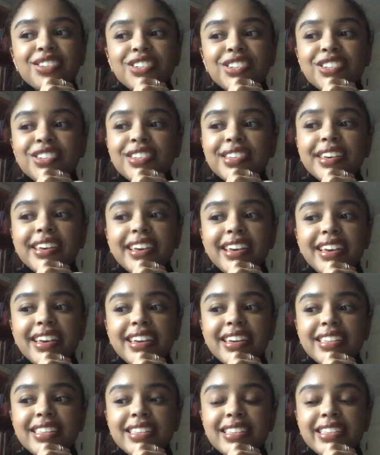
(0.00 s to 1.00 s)
Dang,
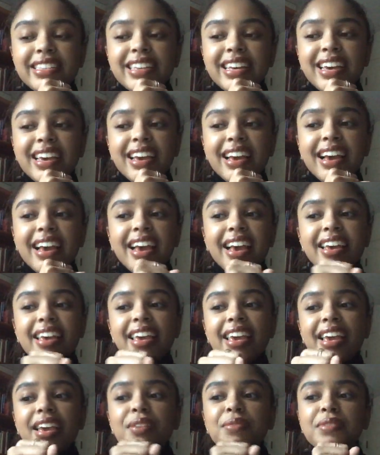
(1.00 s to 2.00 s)
it's like I
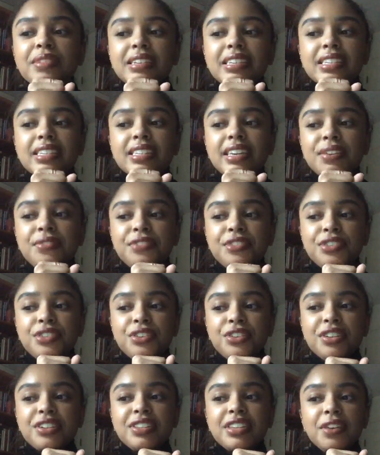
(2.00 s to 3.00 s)
can't really say for
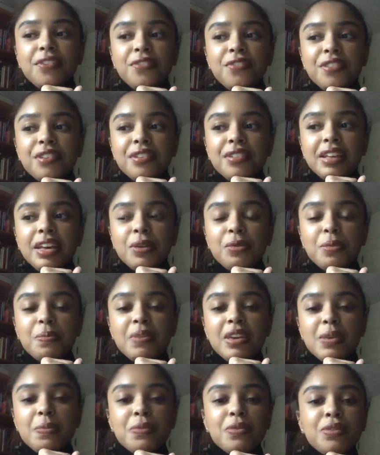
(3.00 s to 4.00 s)
certain, because I feel like when
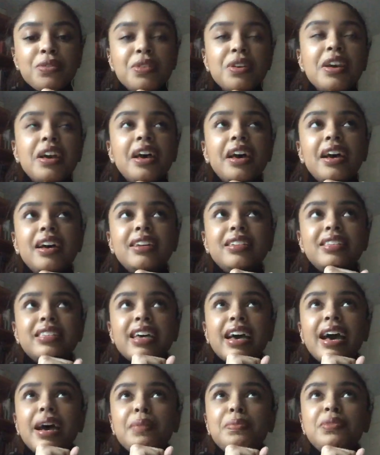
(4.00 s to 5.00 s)
people
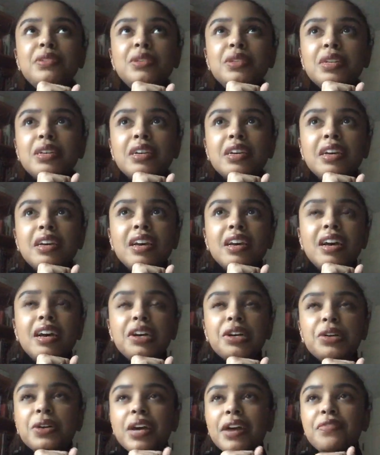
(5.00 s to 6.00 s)
adapt
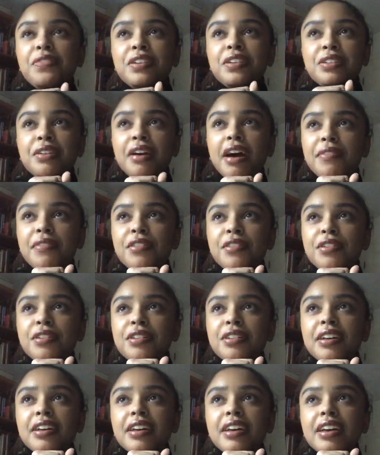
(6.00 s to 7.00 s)
a graphic
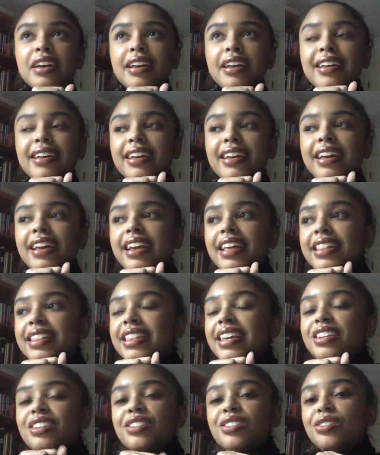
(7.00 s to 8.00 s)
novel,
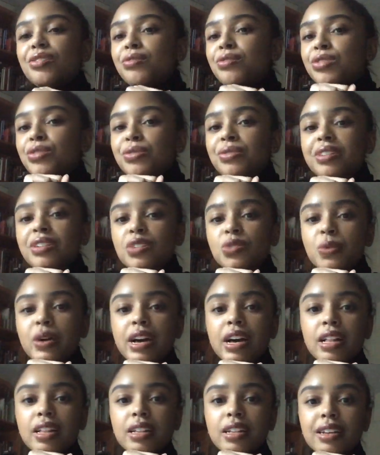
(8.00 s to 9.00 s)
they just don't do it as
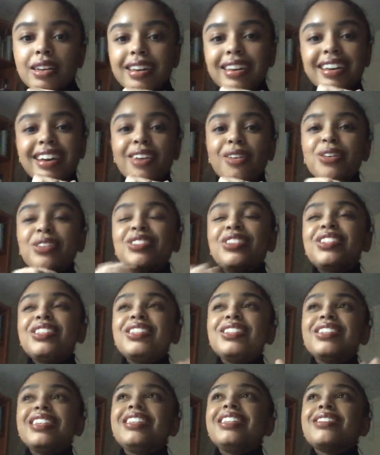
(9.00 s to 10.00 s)
well, or
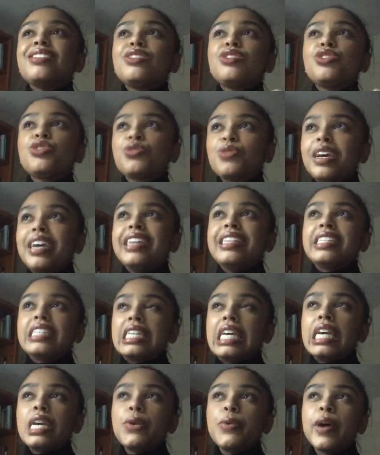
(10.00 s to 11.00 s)
it doesn't
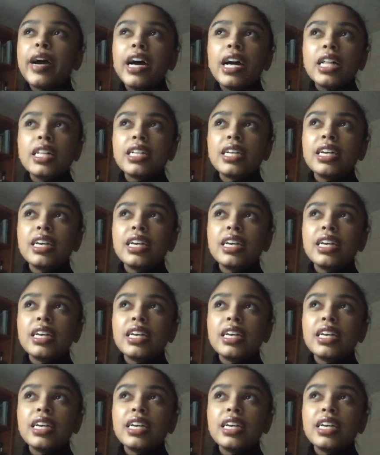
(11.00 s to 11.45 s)
translate well.